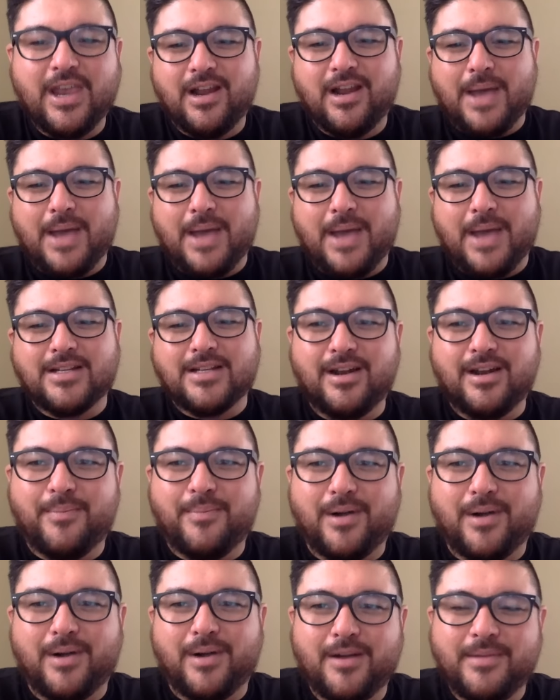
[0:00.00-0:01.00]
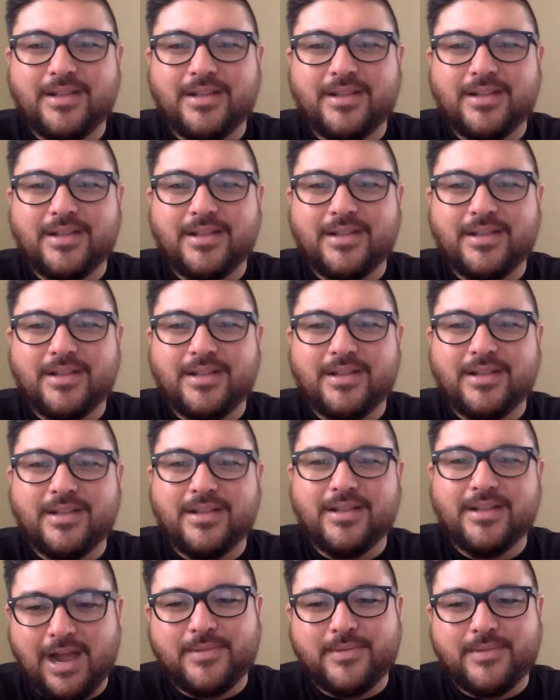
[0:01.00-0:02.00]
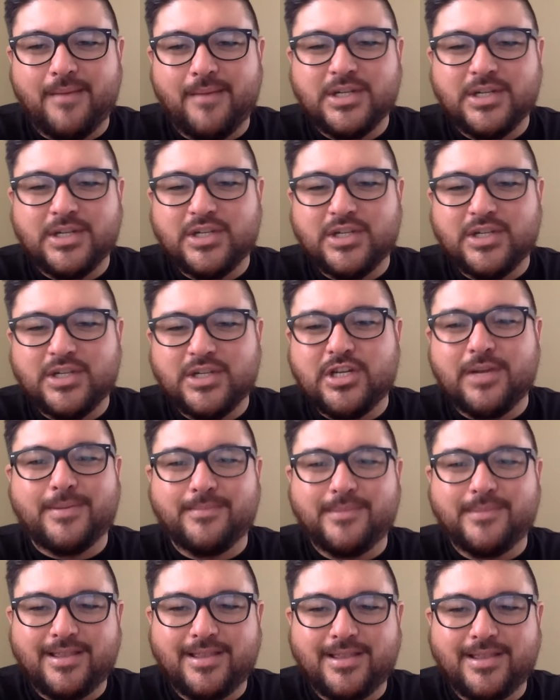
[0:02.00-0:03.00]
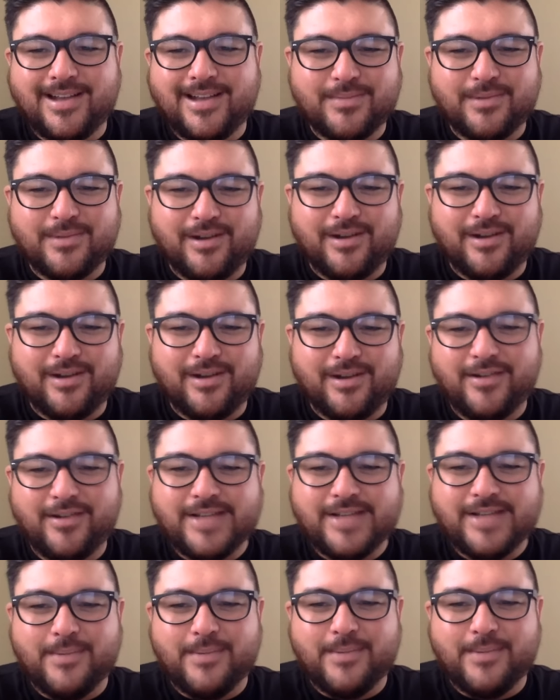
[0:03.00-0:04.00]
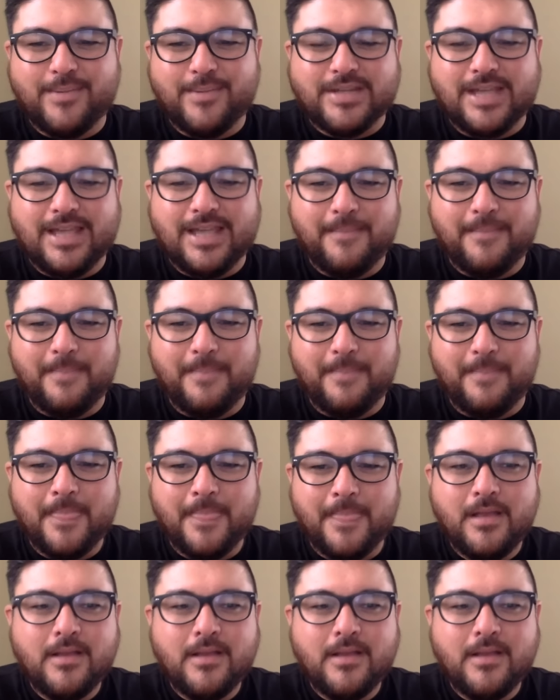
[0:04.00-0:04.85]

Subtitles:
carried it back to their apartment, wrapped them up, and shipped them to the customer under Zappos' name.